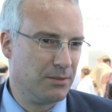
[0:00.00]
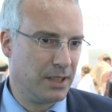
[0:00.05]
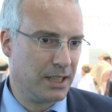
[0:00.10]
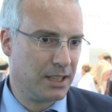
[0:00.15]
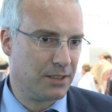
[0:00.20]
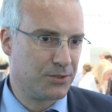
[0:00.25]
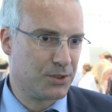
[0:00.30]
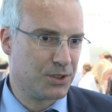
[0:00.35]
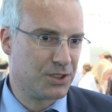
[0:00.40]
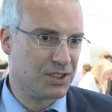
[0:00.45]
we
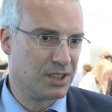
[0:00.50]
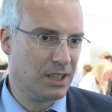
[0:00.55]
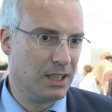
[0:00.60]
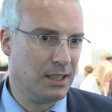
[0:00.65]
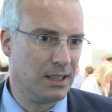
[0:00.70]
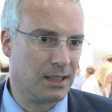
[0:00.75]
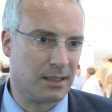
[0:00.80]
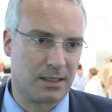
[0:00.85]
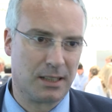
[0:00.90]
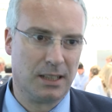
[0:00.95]
have to see
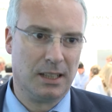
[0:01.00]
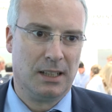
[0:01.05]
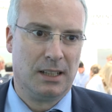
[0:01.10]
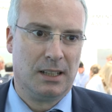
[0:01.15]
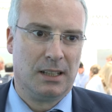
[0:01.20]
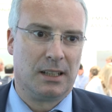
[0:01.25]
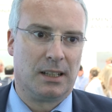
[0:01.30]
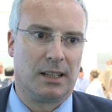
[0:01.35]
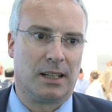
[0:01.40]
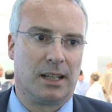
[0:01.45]
that
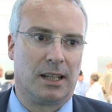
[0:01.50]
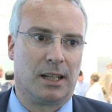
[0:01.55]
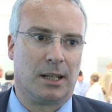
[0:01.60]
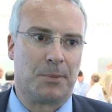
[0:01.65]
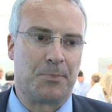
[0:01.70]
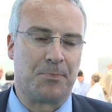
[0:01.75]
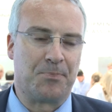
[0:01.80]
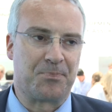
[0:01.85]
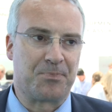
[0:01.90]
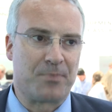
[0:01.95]

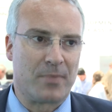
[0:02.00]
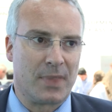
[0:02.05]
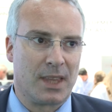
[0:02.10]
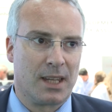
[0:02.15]
um,